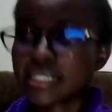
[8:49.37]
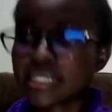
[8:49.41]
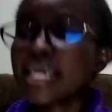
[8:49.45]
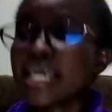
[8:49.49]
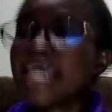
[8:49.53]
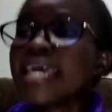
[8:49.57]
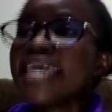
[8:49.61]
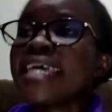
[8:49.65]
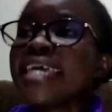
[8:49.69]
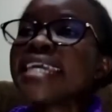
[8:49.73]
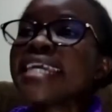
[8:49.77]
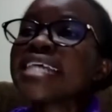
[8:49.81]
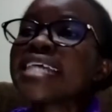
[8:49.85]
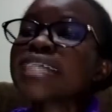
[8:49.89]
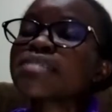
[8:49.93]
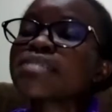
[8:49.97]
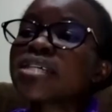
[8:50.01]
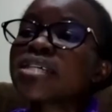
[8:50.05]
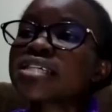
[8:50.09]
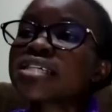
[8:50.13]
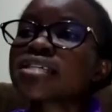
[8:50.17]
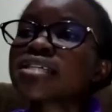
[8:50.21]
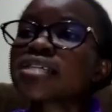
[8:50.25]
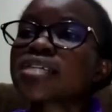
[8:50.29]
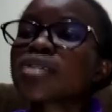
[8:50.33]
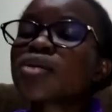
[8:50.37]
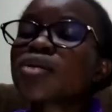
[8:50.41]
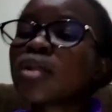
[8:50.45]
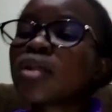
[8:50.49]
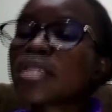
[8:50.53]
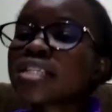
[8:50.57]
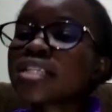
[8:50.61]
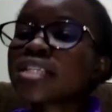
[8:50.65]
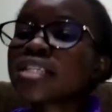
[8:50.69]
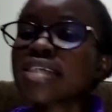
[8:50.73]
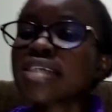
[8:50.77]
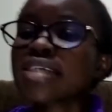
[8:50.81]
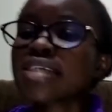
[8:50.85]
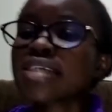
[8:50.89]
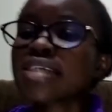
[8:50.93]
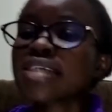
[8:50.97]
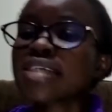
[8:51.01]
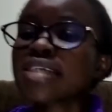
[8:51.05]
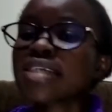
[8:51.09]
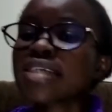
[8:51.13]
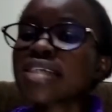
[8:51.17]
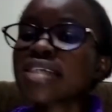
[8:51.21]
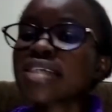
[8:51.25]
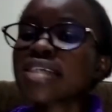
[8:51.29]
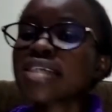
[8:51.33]
In as much as yes, all these are
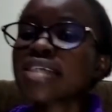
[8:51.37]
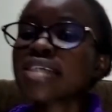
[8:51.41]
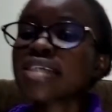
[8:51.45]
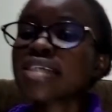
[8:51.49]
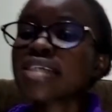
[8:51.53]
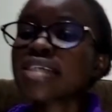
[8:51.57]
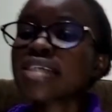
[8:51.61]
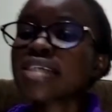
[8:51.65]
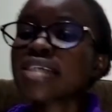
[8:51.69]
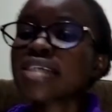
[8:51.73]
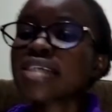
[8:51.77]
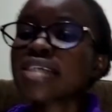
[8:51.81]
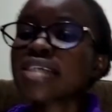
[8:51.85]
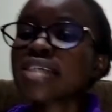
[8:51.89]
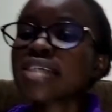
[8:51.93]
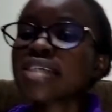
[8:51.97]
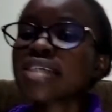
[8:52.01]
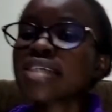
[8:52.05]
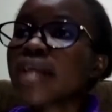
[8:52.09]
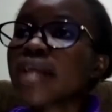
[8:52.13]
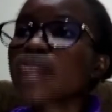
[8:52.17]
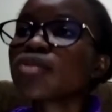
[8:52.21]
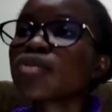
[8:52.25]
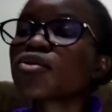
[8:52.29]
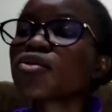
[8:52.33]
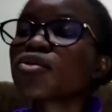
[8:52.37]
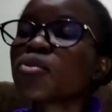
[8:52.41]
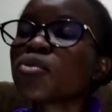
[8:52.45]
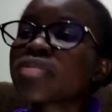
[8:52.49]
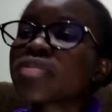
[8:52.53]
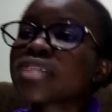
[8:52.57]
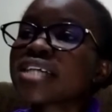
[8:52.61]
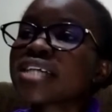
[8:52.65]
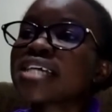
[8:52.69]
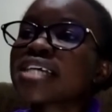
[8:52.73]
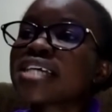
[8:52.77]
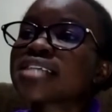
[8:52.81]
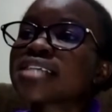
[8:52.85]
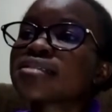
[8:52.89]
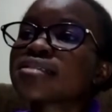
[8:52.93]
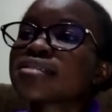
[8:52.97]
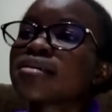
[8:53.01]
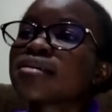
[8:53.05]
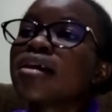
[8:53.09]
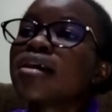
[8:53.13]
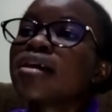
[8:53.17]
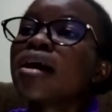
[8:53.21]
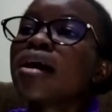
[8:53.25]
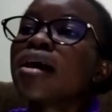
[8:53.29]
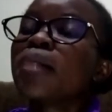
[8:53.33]
being done, there's one group that has
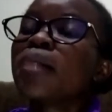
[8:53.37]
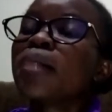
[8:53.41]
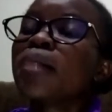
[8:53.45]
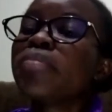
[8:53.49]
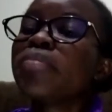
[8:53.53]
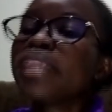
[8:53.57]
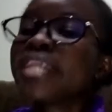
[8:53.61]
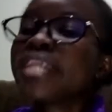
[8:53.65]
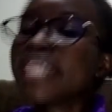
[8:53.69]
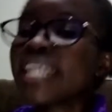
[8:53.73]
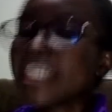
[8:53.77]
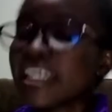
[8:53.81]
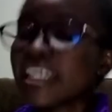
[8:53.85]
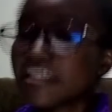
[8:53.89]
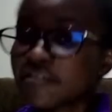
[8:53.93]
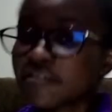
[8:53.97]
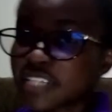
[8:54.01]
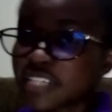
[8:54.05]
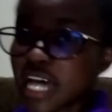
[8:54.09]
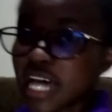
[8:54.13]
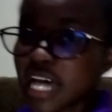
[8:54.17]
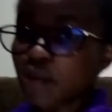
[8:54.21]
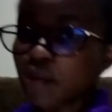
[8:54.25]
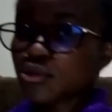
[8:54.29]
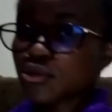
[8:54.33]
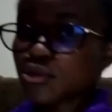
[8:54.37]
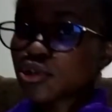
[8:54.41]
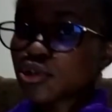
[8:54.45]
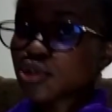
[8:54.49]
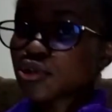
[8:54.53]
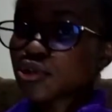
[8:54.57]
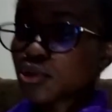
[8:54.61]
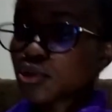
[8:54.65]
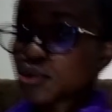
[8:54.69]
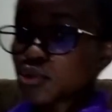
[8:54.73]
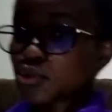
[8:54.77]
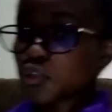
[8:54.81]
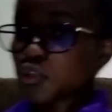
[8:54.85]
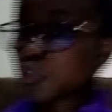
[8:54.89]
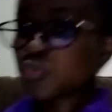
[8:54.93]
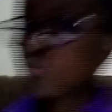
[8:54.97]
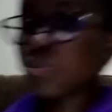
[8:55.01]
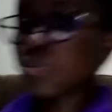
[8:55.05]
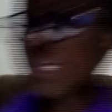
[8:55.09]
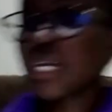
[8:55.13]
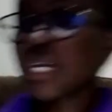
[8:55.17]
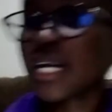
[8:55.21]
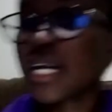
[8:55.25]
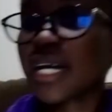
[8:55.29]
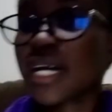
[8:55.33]
been left out, so to
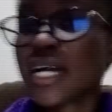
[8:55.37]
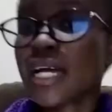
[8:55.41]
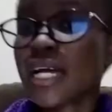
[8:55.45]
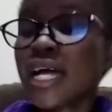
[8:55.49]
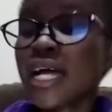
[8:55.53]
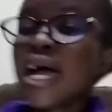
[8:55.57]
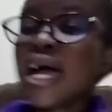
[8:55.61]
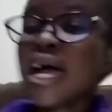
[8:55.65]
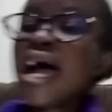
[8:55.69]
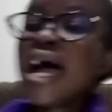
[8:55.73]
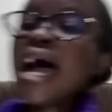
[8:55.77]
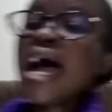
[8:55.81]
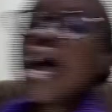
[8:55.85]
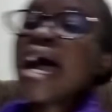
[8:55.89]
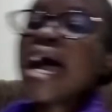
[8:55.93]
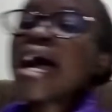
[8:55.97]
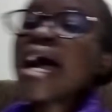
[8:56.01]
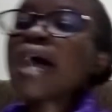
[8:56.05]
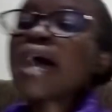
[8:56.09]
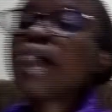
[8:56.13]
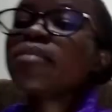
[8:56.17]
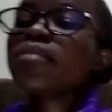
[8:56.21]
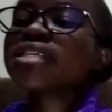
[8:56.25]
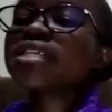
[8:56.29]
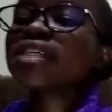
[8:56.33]
speak, um, in